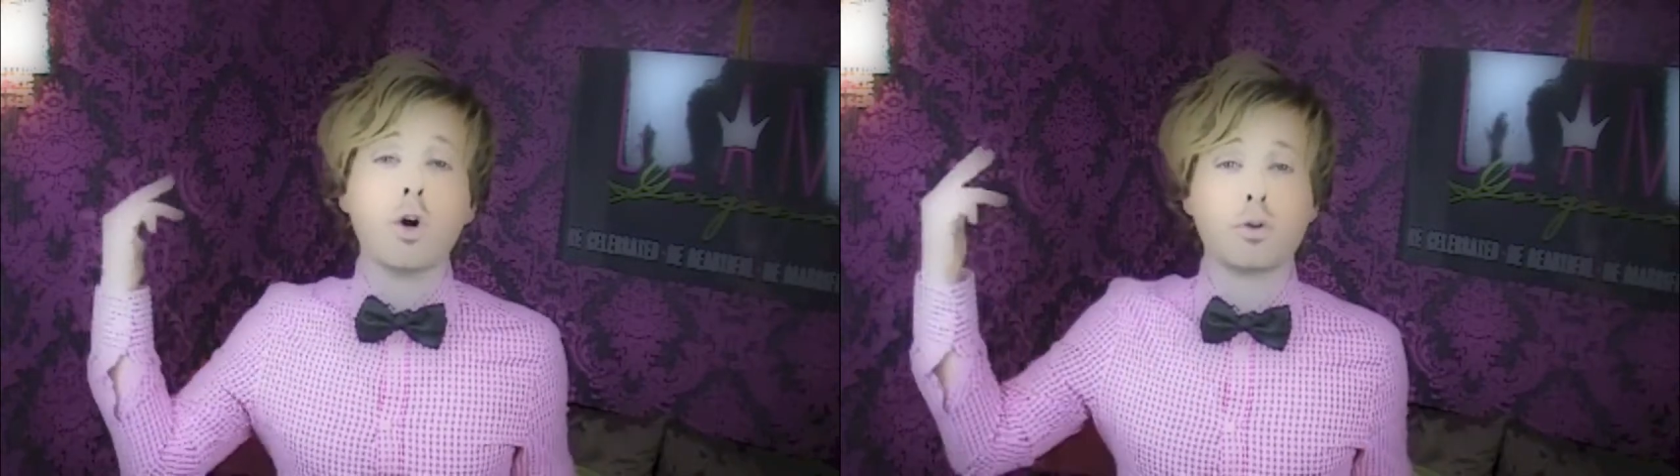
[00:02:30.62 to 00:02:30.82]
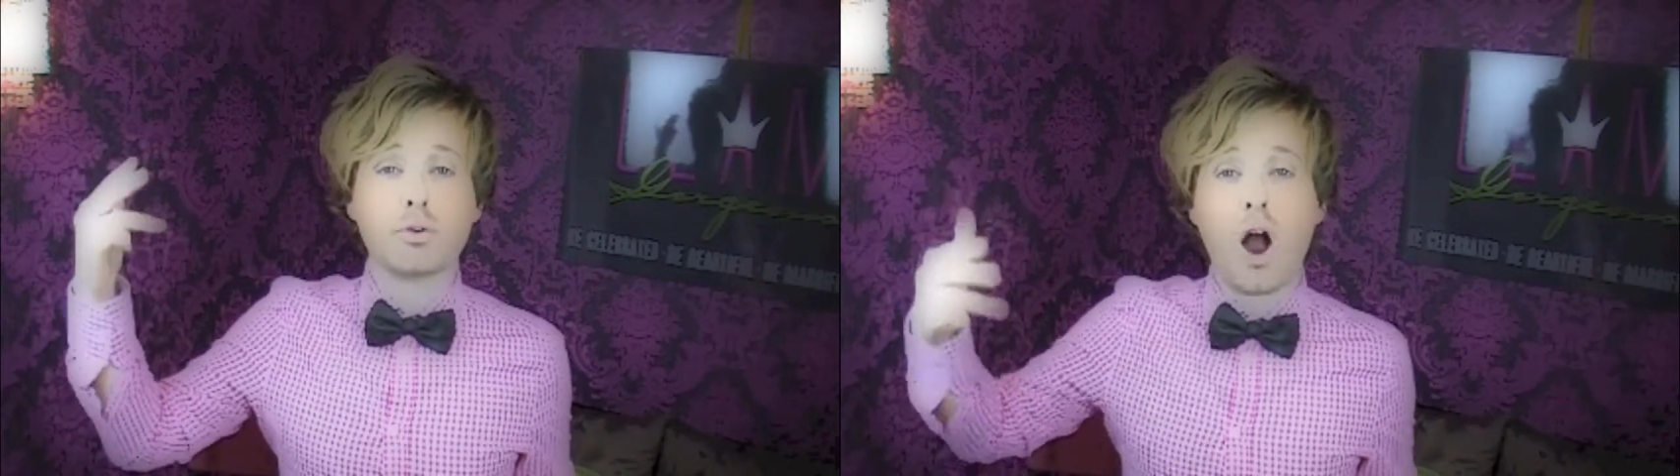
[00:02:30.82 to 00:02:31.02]

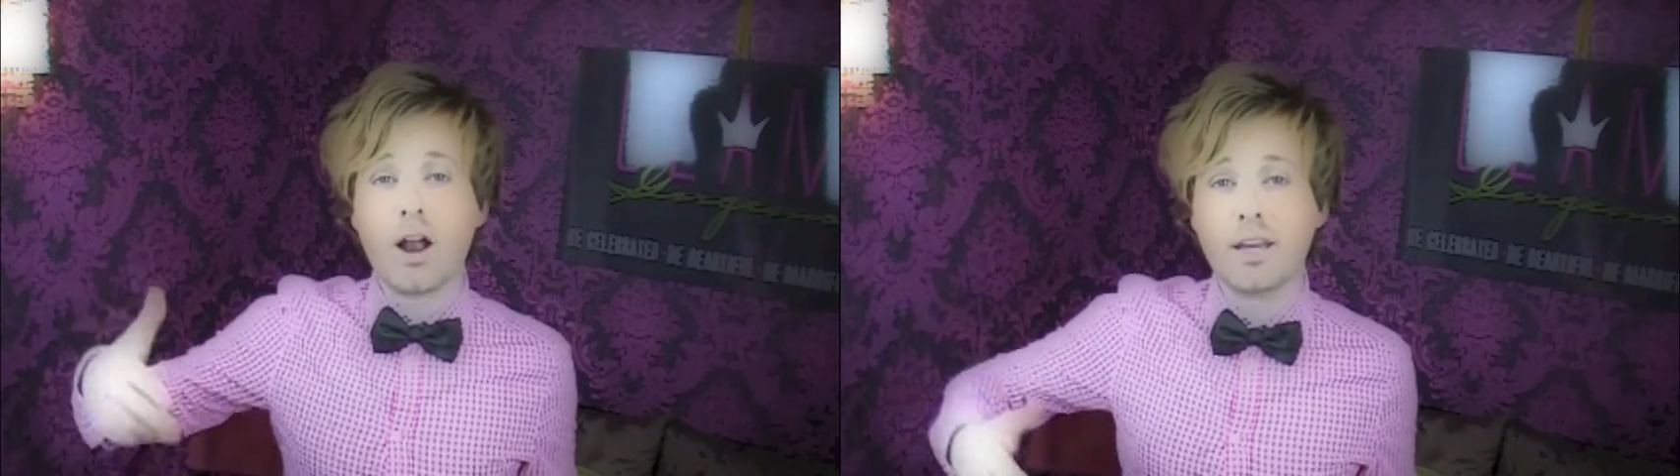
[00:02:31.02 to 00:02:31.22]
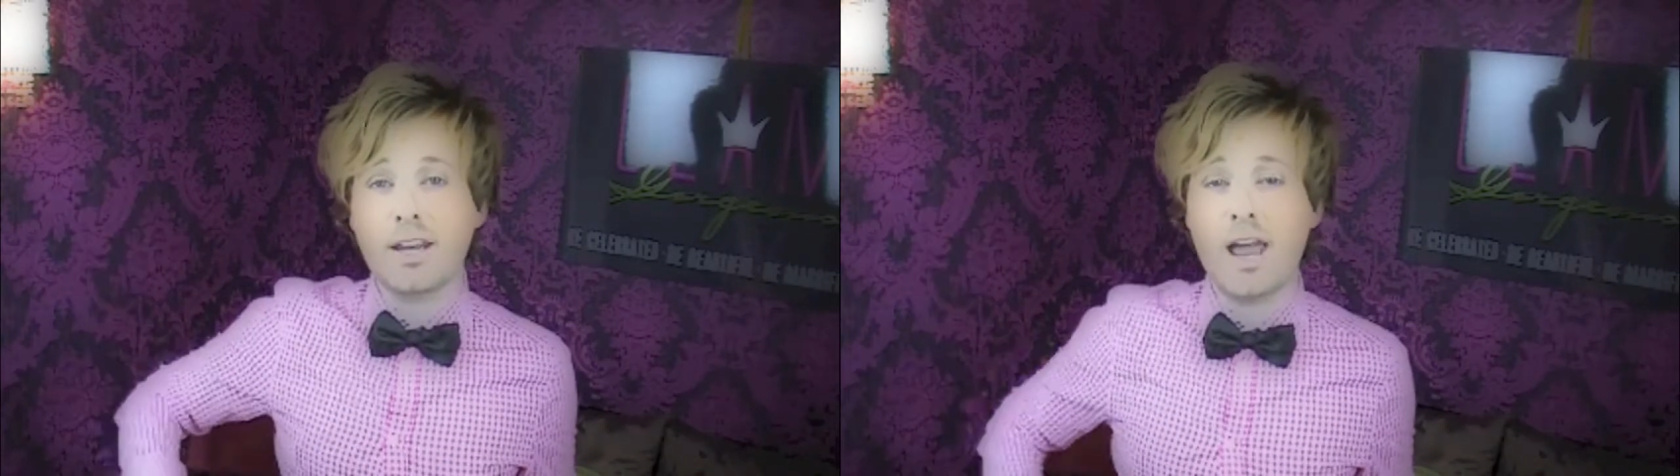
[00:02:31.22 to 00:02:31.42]

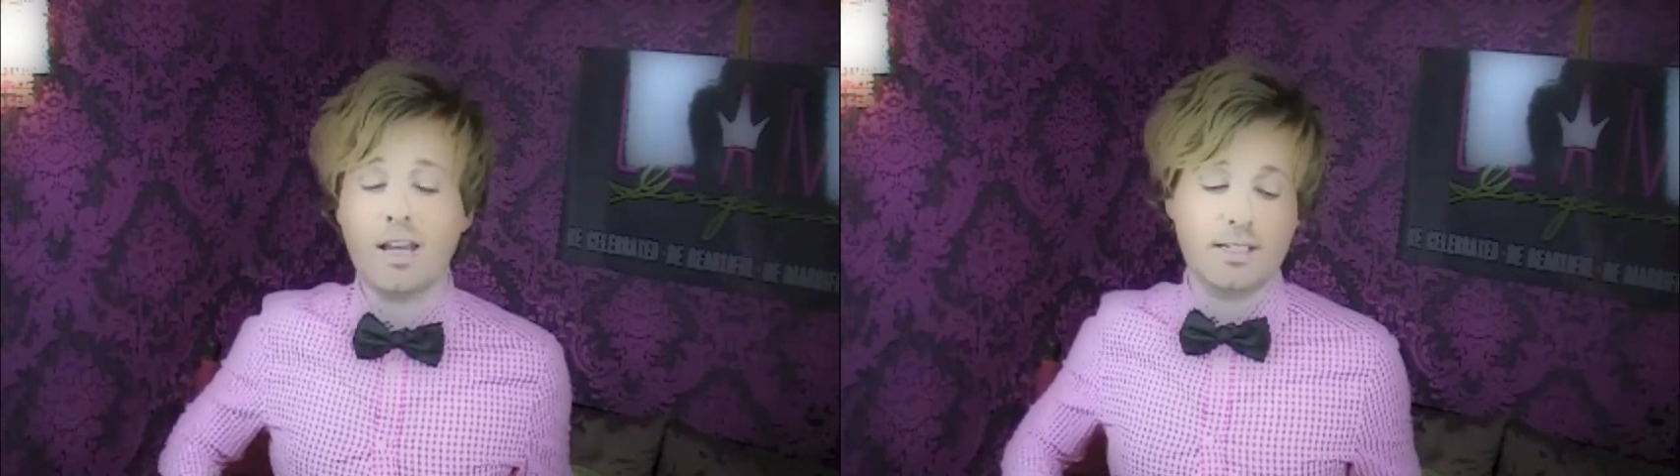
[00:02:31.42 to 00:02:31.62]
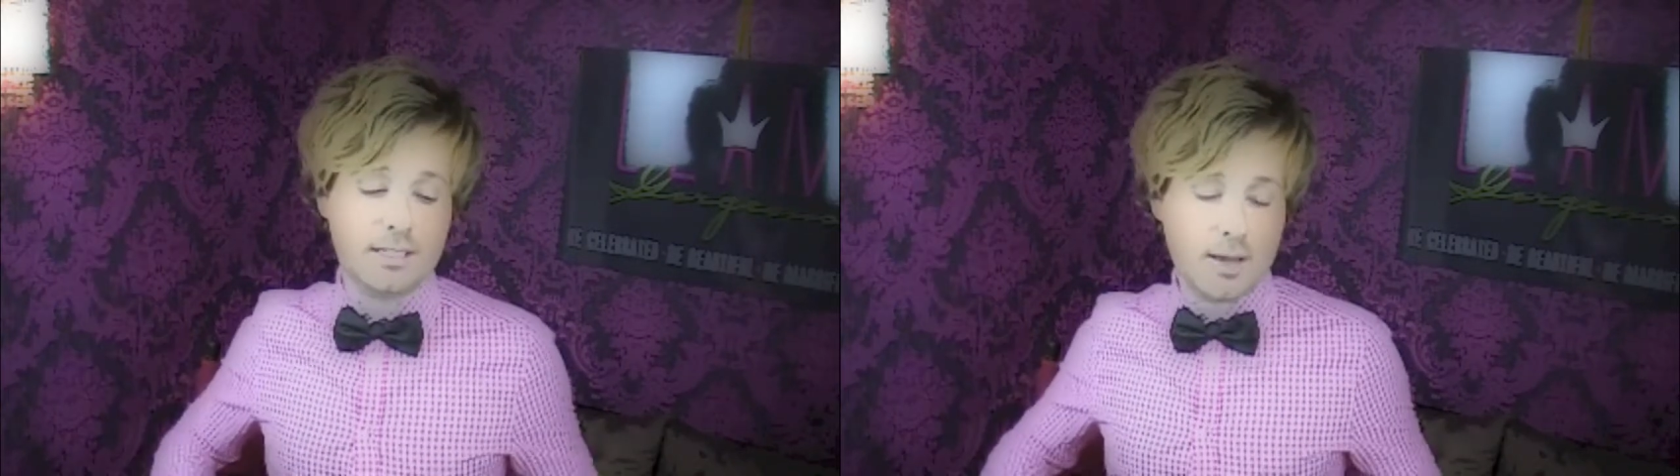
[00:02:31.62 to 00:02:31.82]
rocking
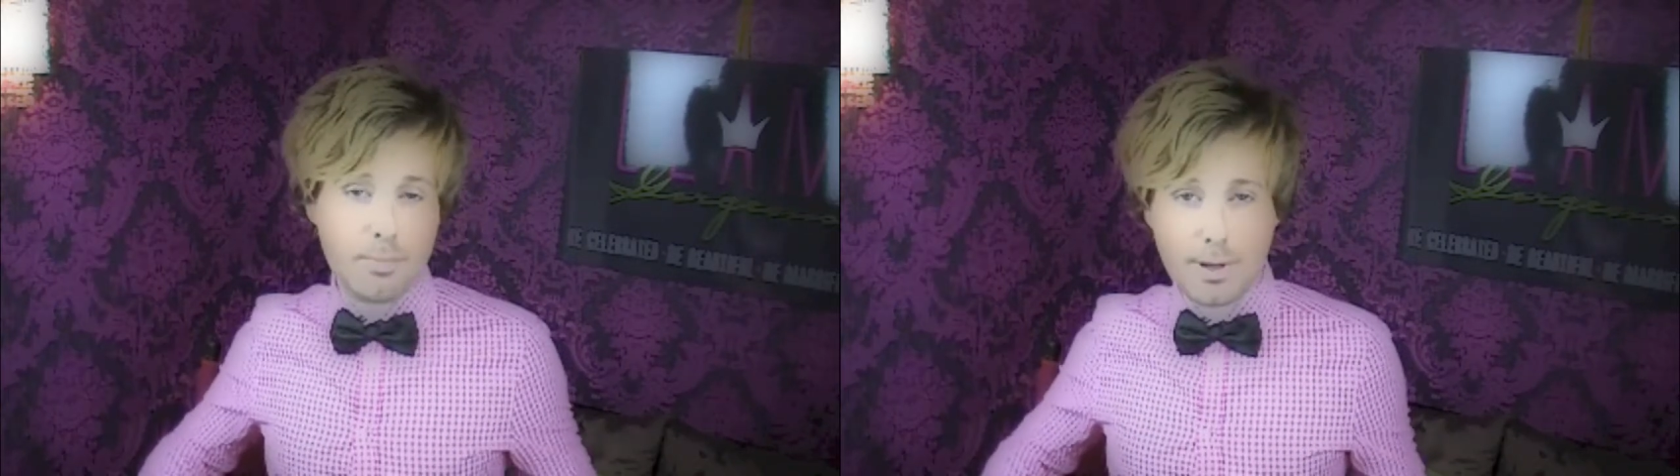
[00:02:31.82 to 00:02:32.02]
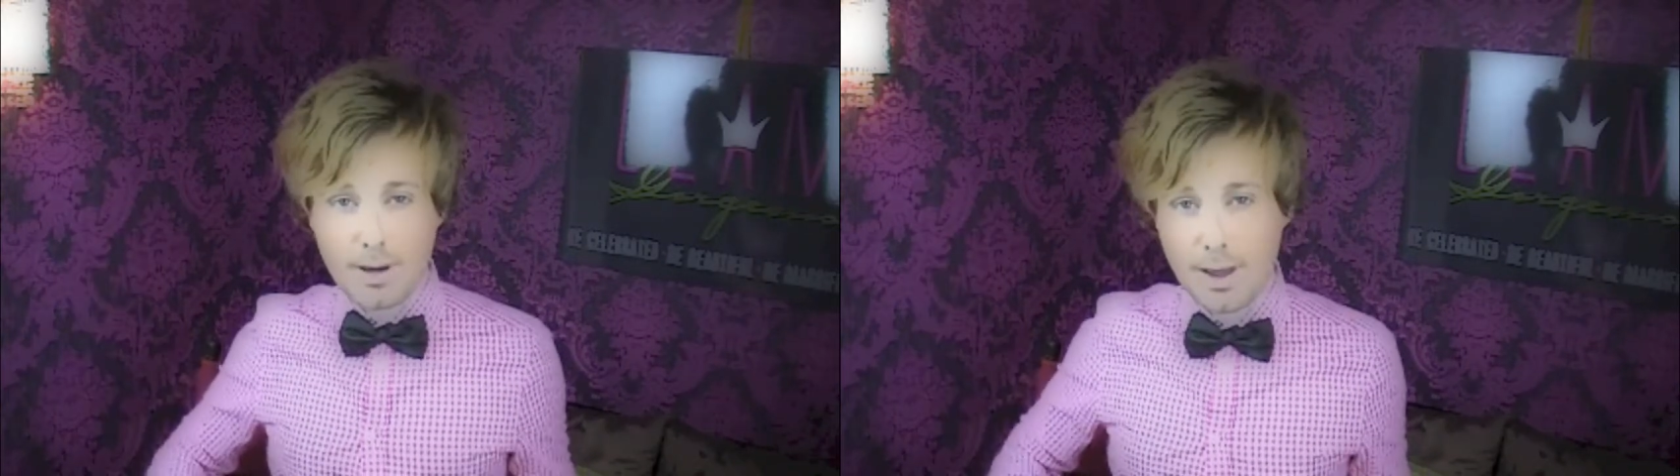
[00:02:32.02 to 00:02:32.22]
it,
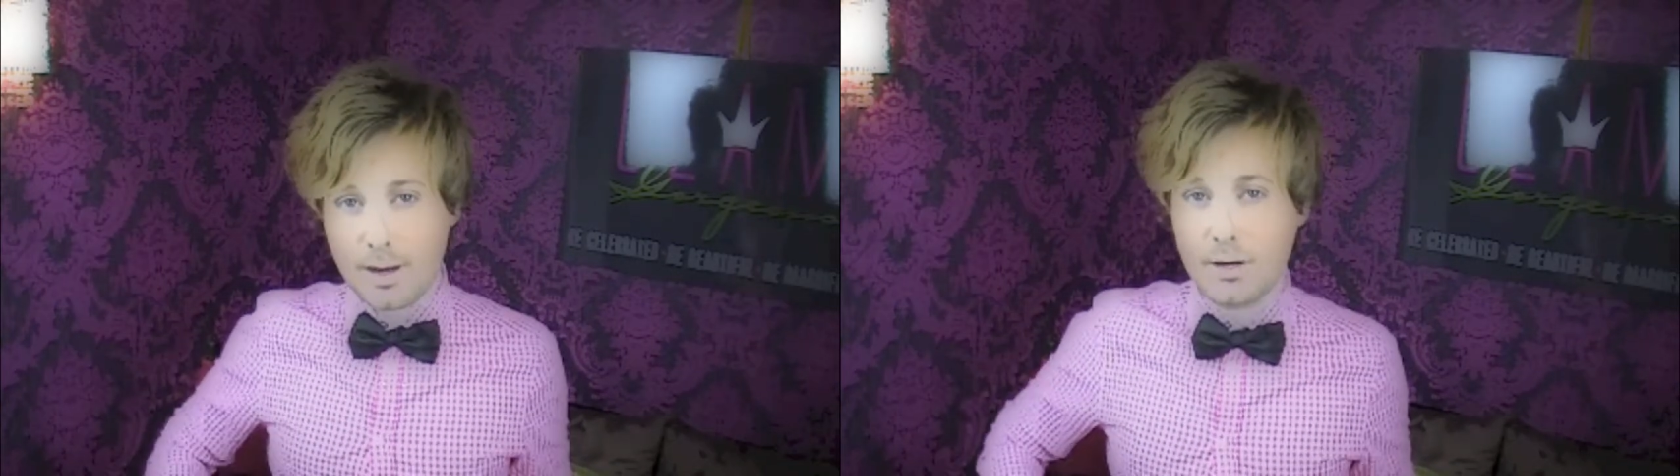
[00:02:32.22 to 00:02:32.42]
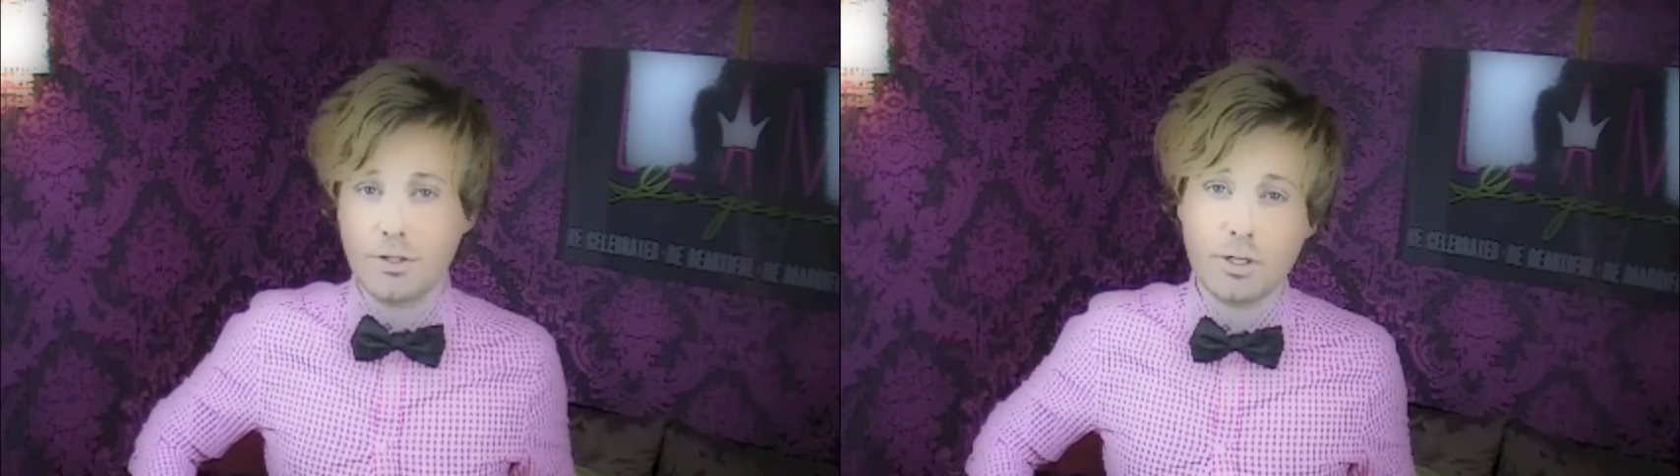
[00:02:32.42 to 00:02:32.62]
dipping it,
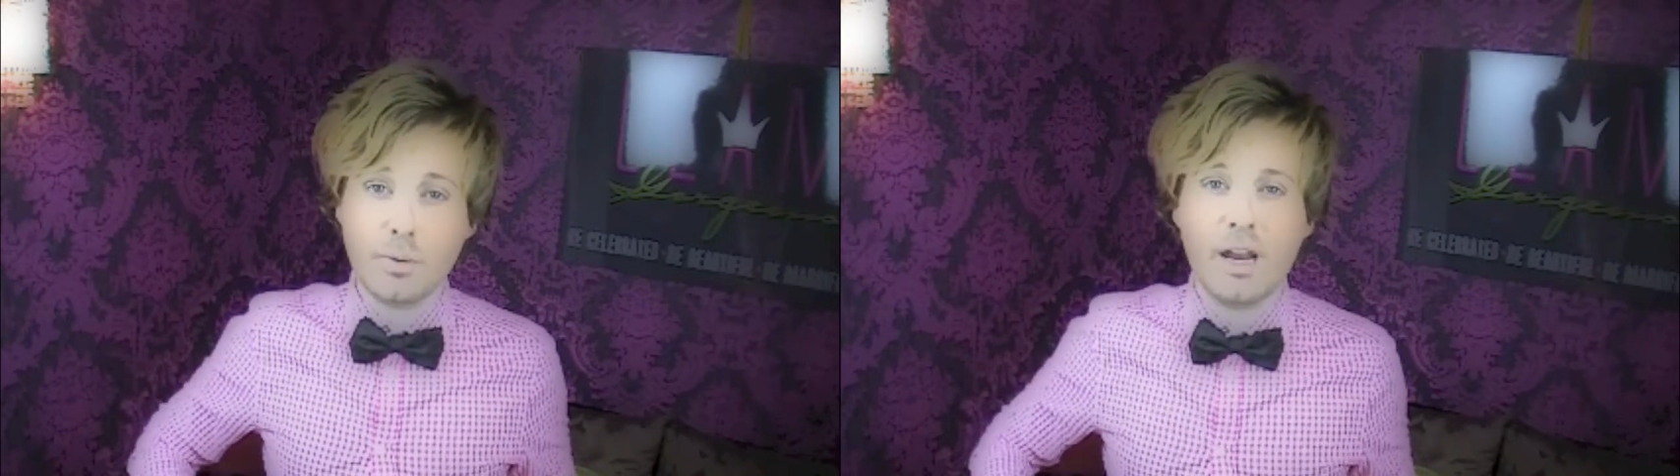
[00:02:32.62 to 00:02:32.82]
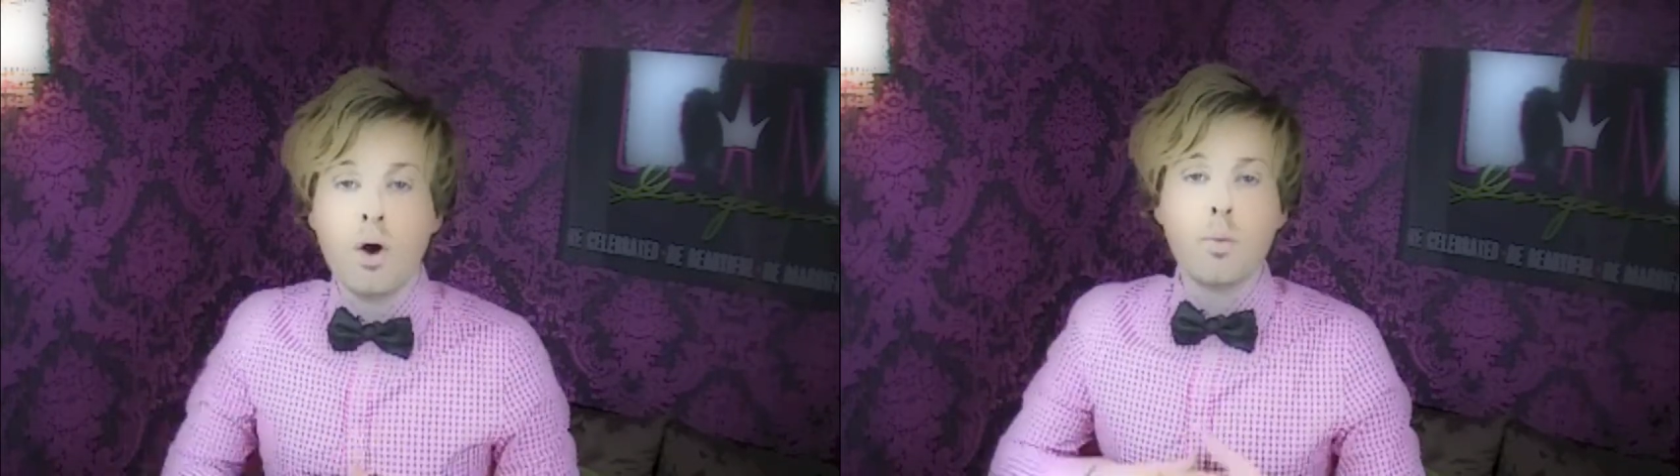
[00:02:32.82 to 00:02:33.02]
and doing it.